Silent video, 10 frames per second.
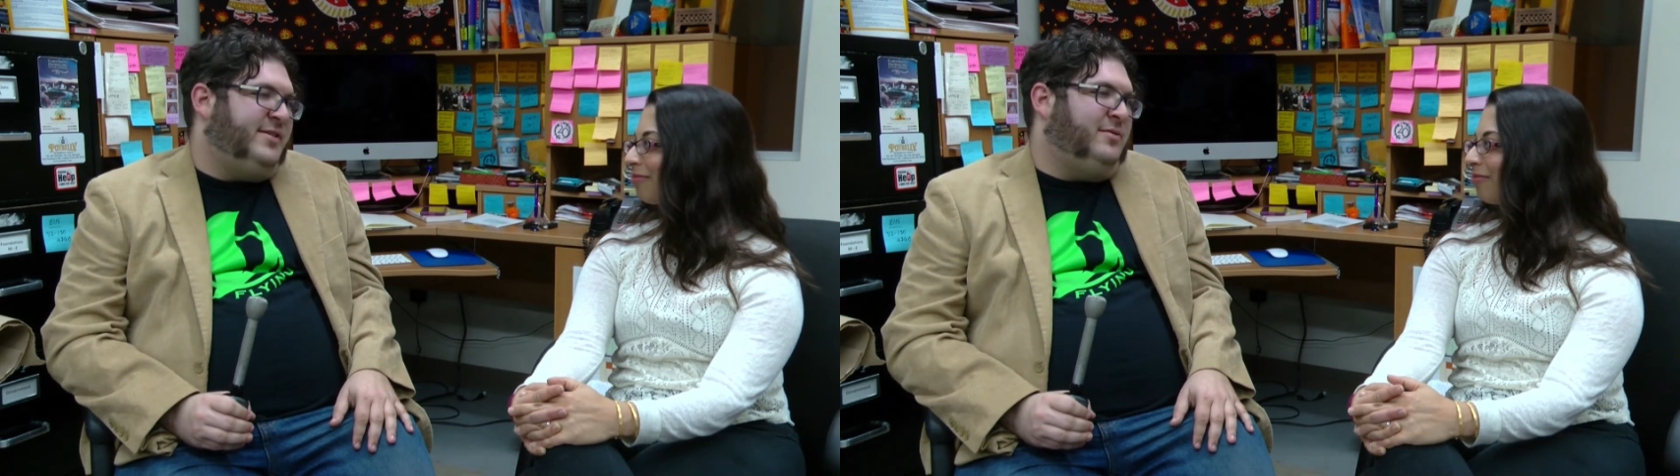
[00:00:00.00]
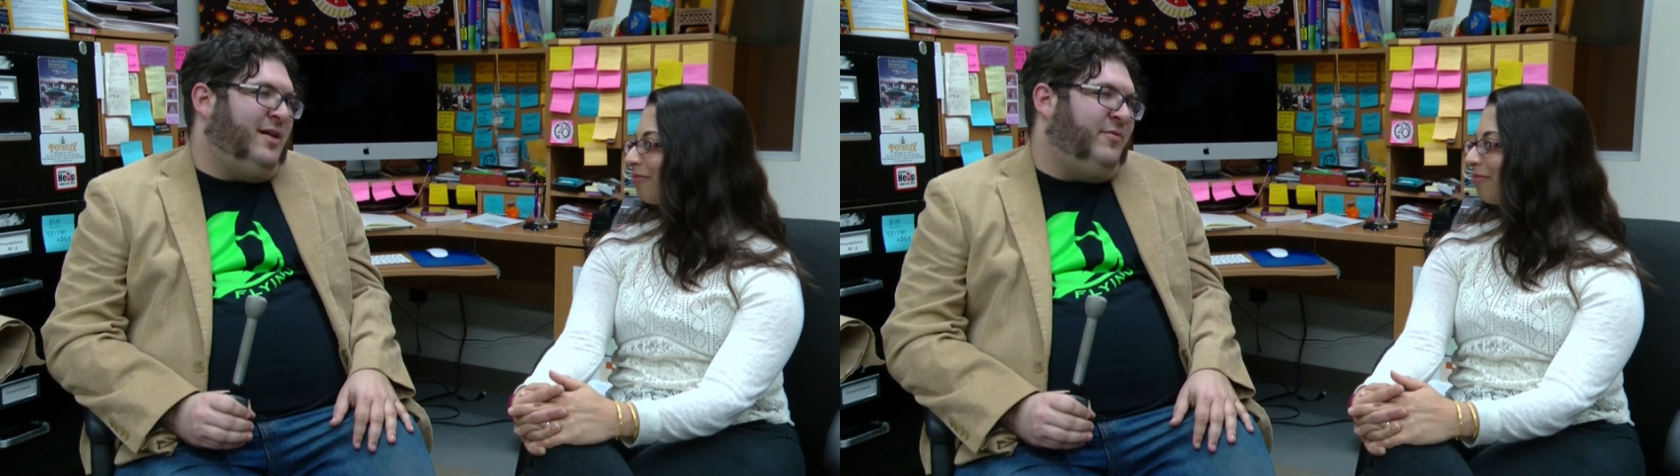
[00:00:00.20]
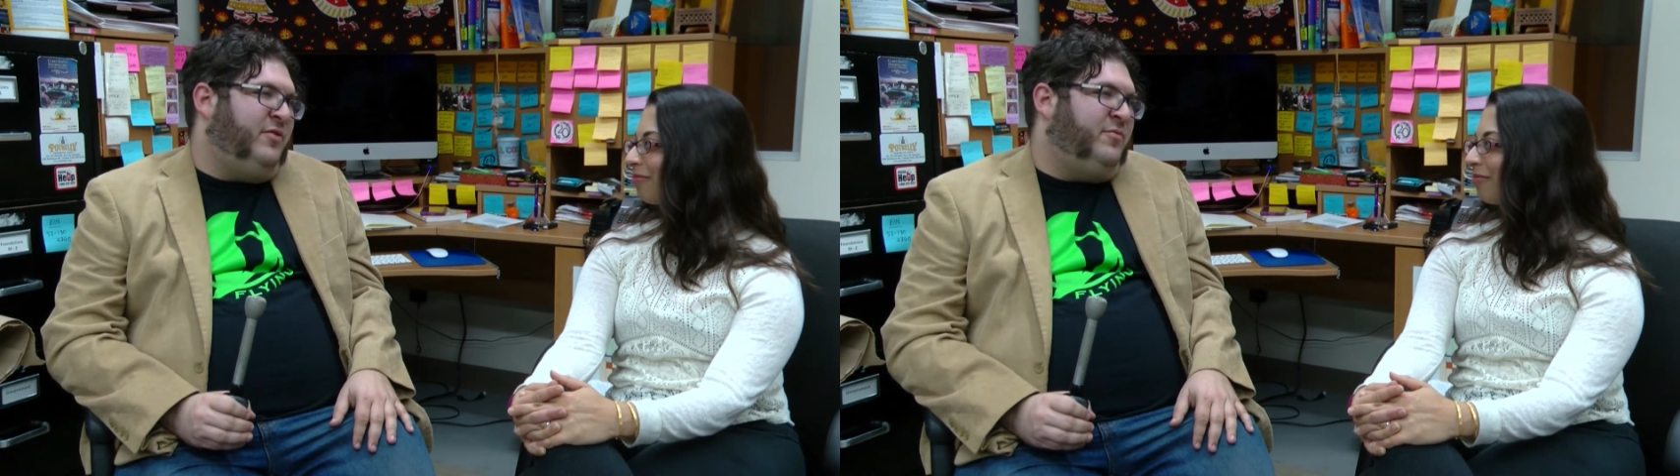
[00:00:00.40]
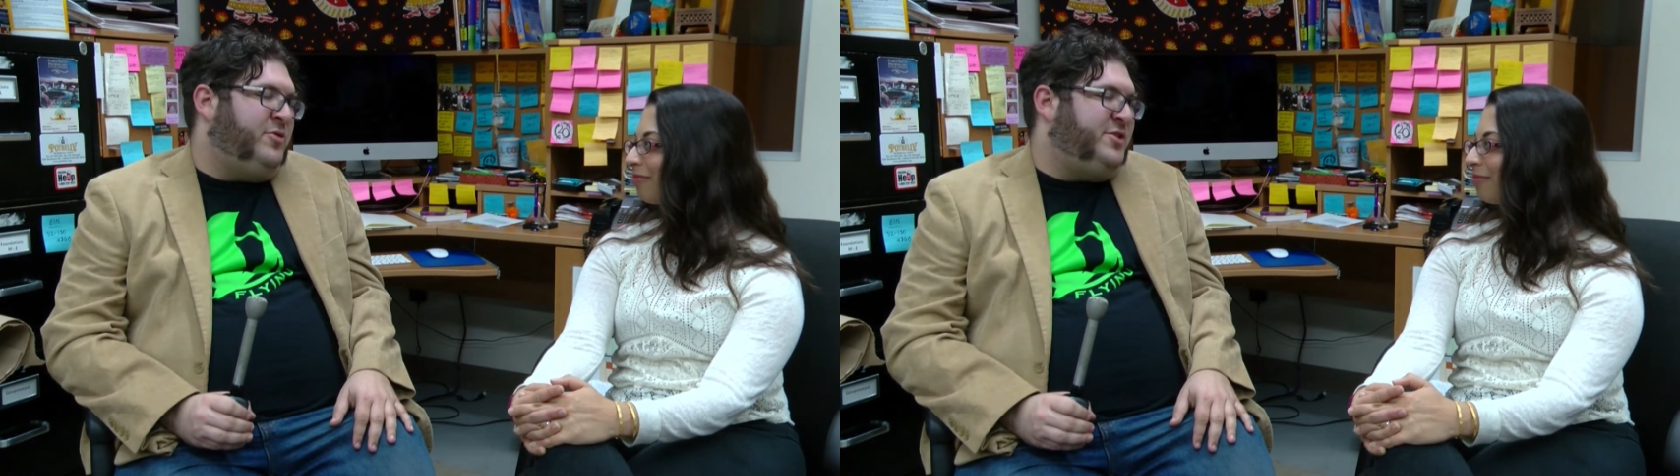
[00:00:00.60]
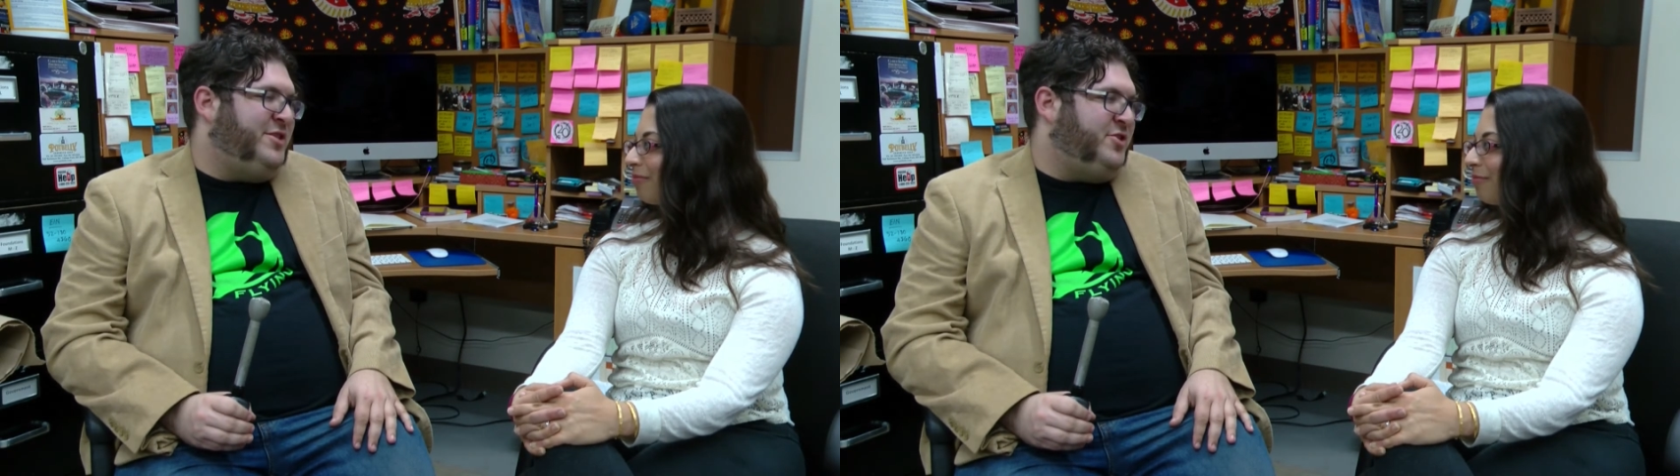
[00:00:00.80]
the level of
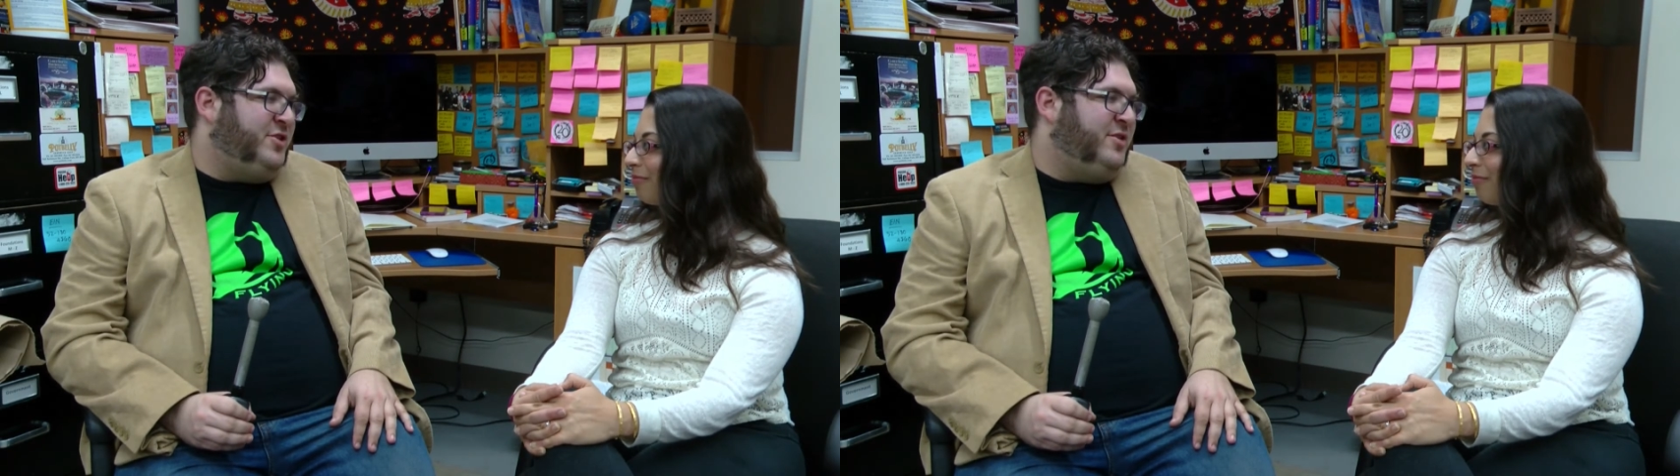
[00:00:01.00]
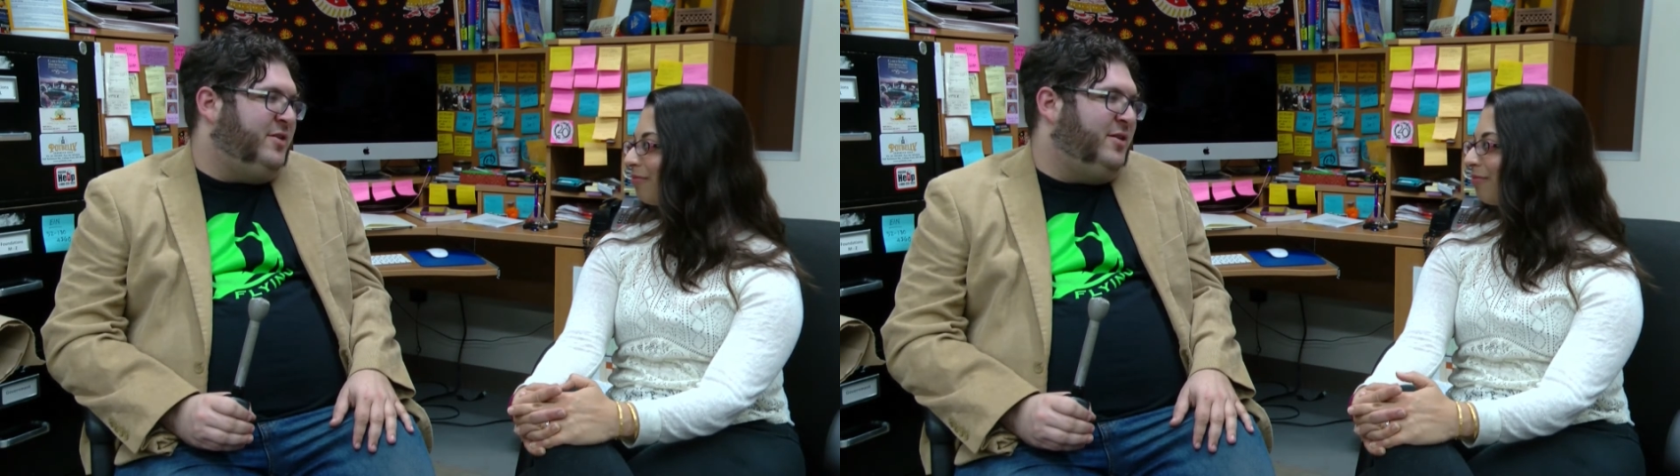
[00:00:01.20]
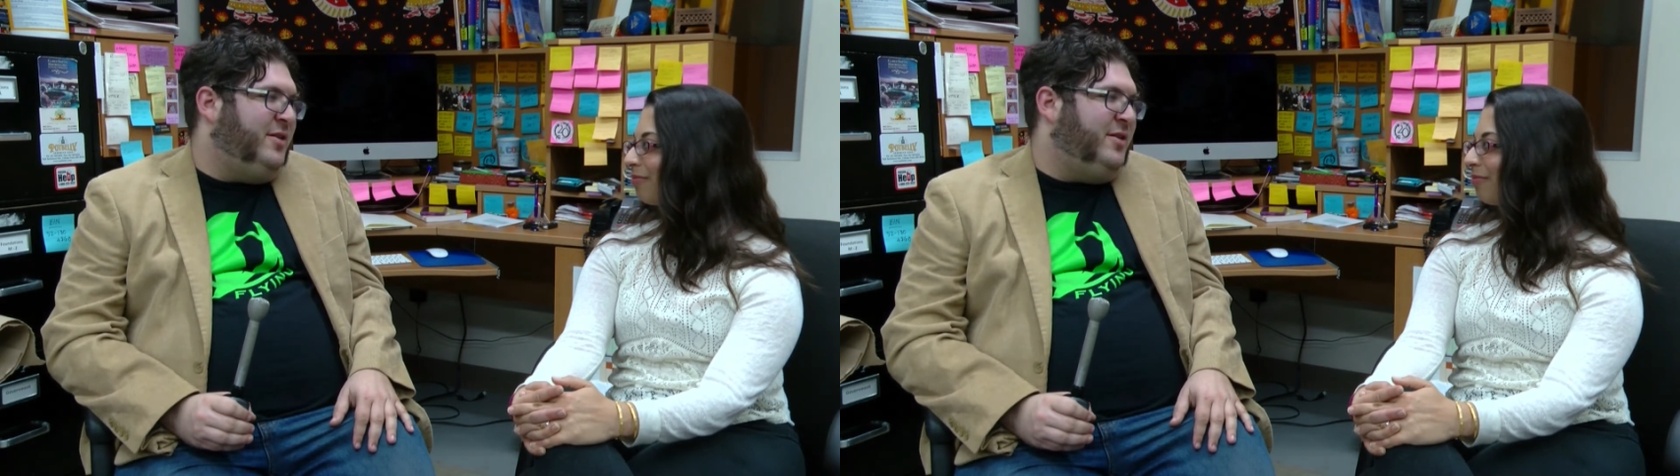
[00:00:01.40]
precision